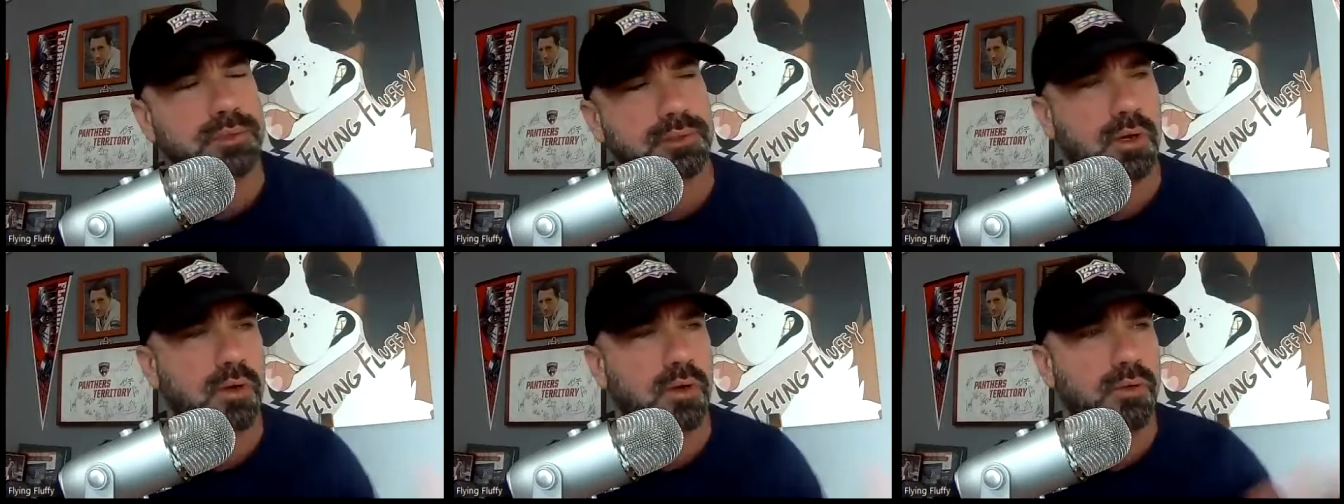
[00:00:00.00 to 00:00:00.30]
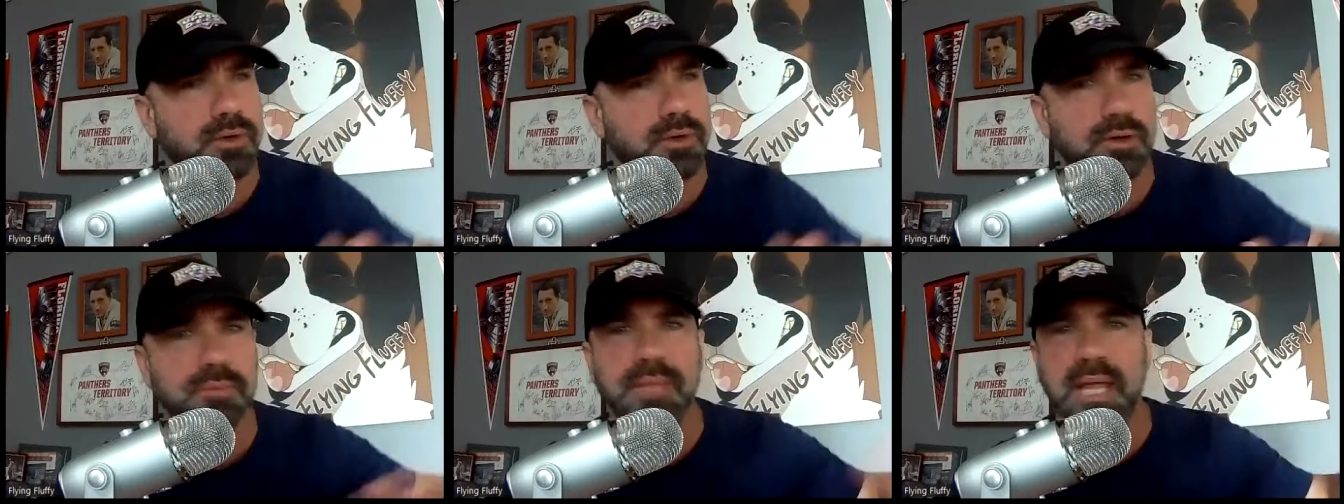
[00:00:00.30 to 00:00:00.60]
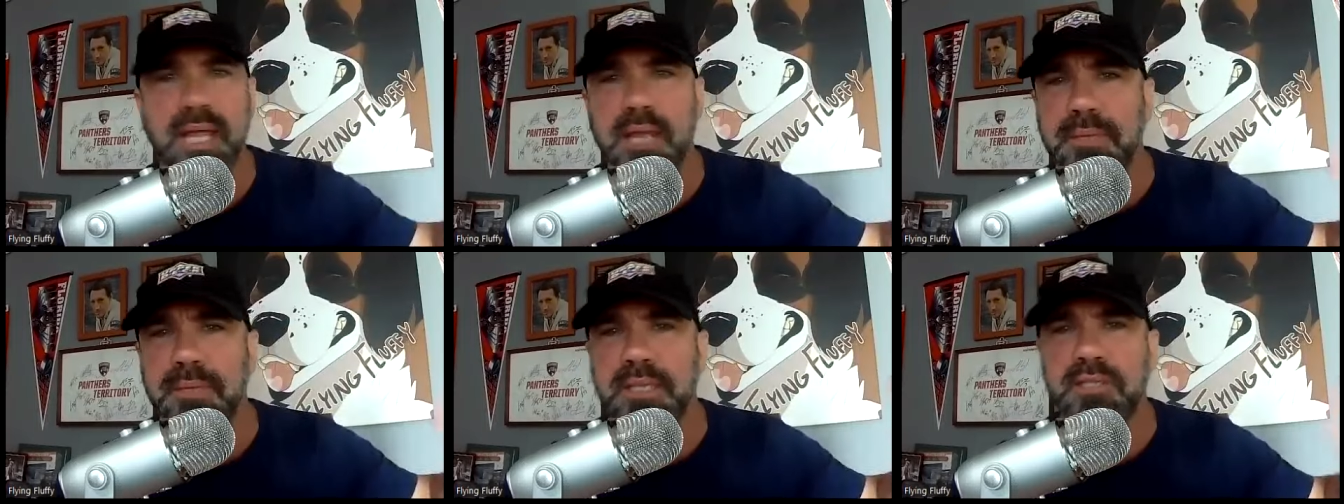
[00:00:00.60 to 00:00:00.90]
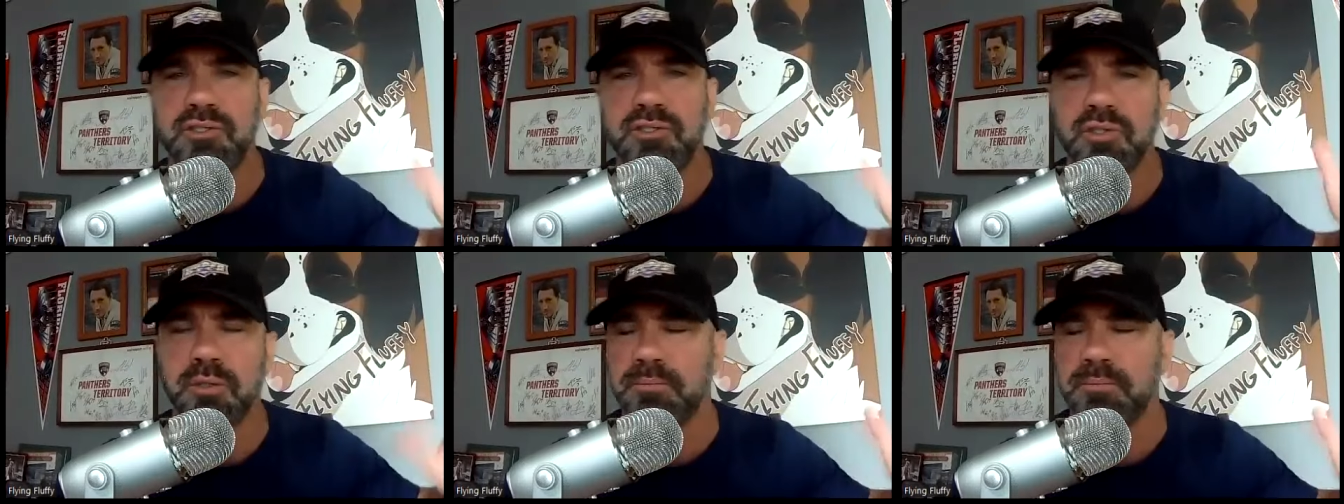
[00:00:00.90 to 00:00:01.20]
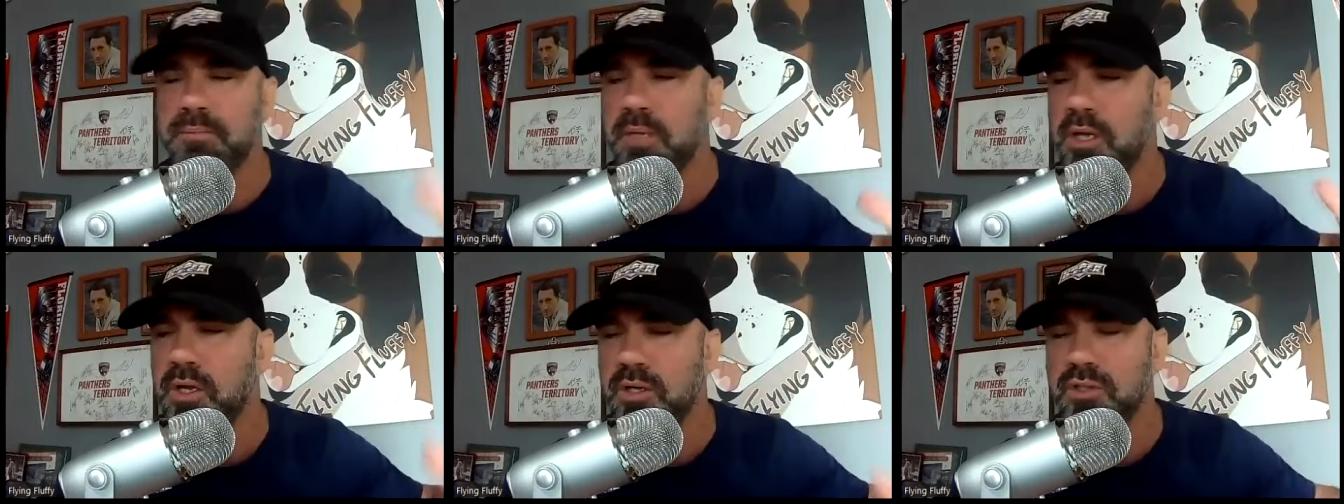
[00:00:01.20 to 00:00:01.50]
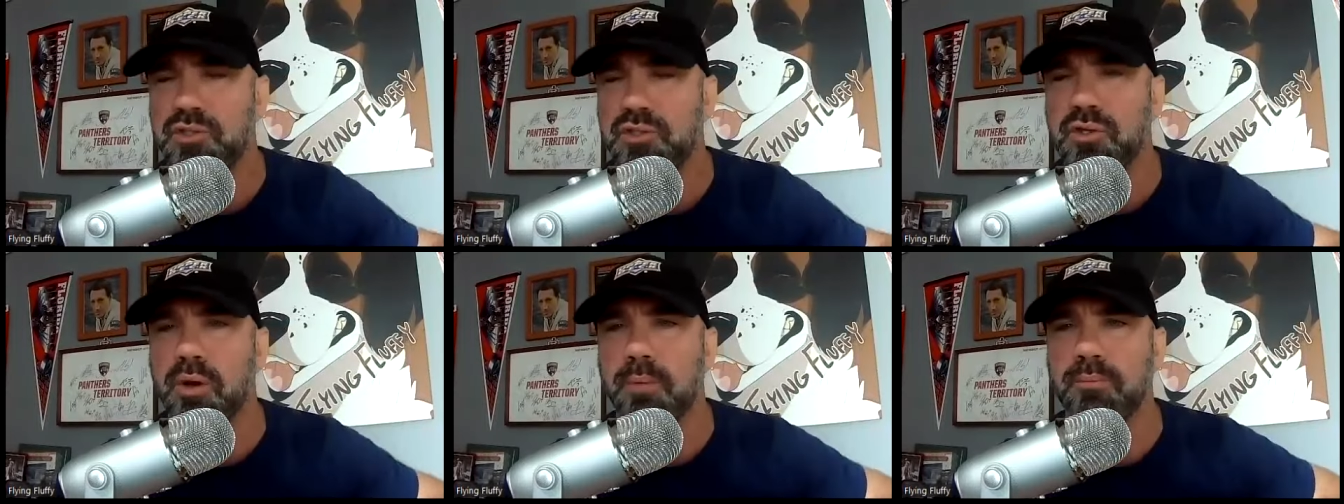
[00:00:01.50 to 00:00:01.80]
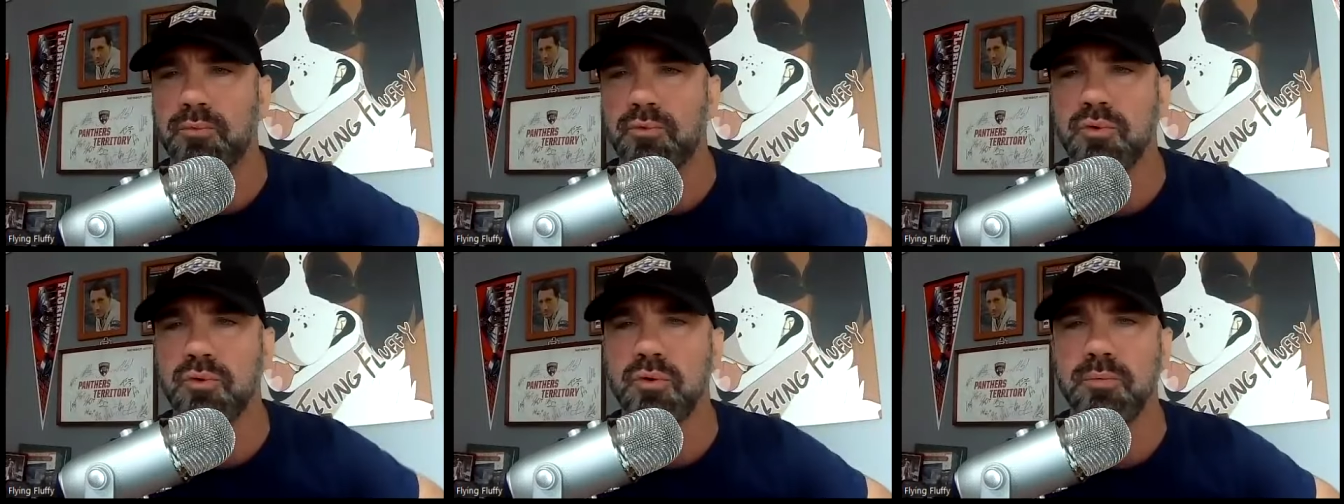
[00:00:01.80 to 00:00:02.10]
so there may be some
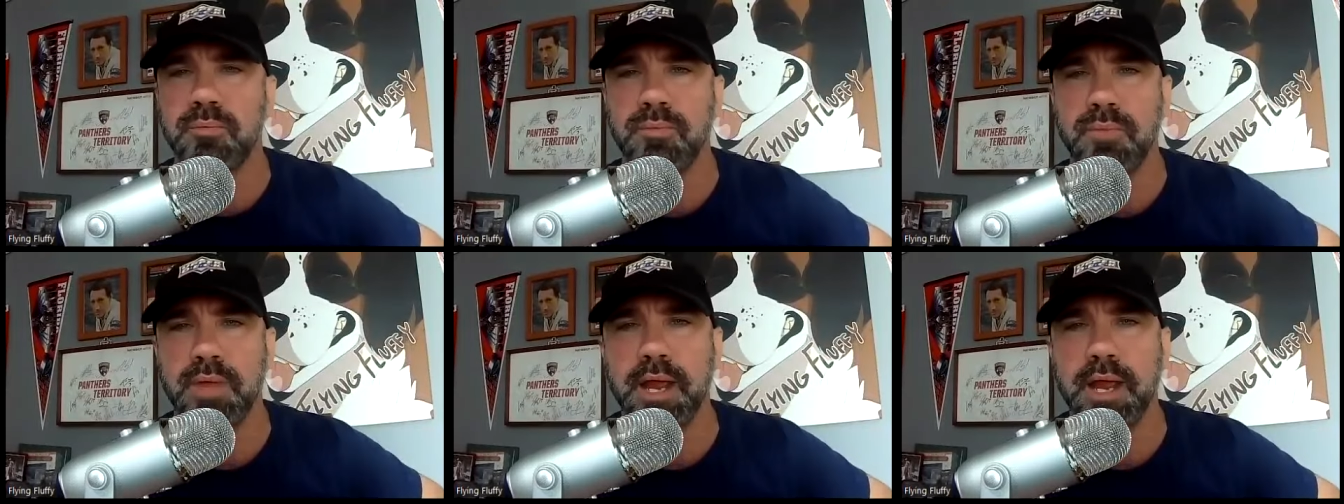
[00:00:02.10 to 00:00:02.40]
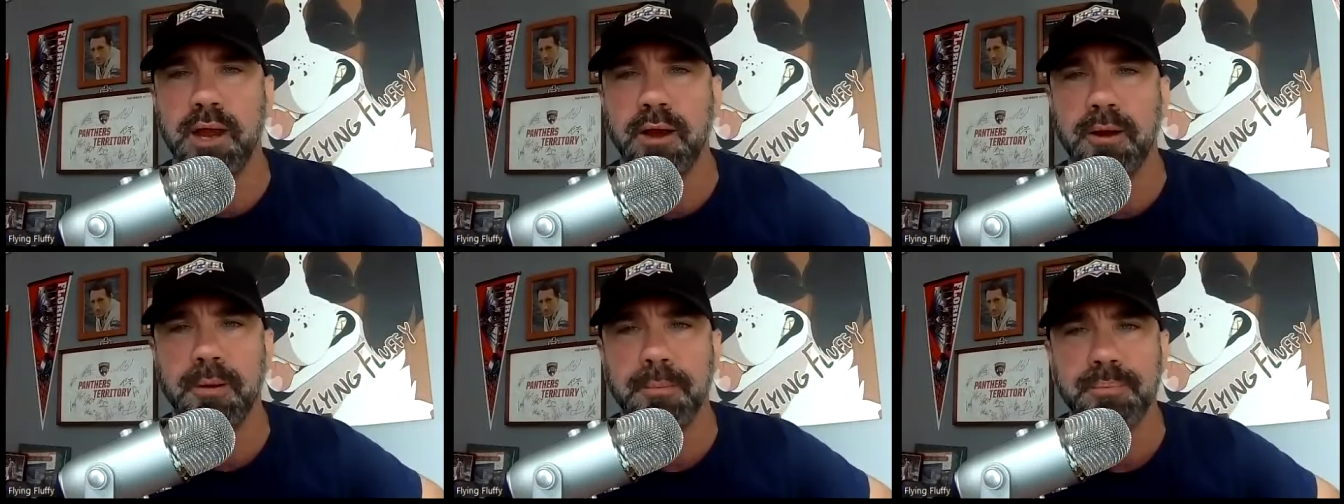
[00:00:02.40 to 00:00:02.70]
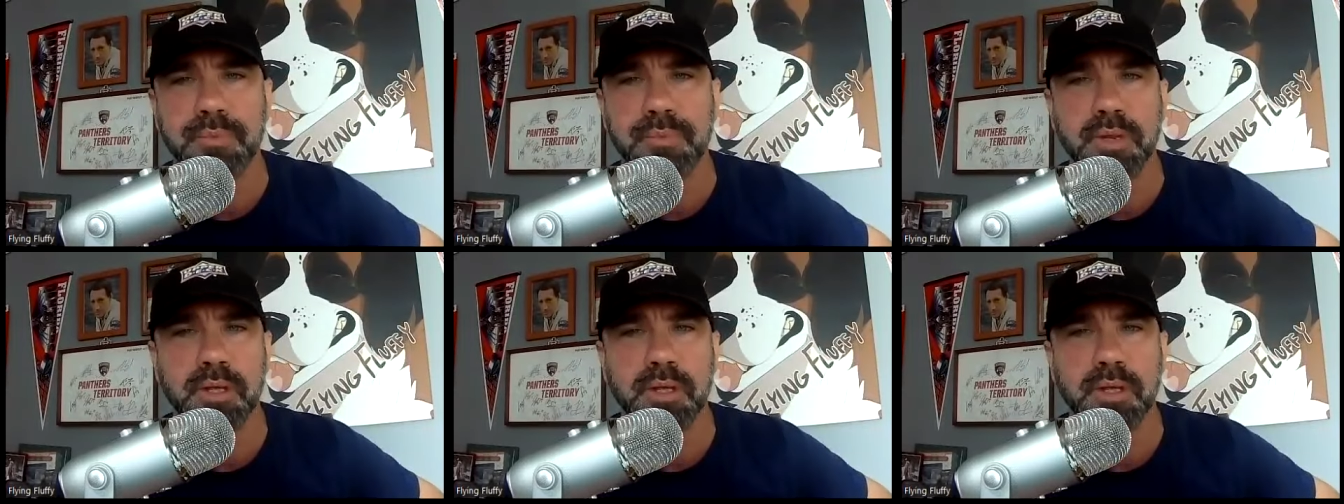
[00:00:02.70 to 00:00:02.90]
room there.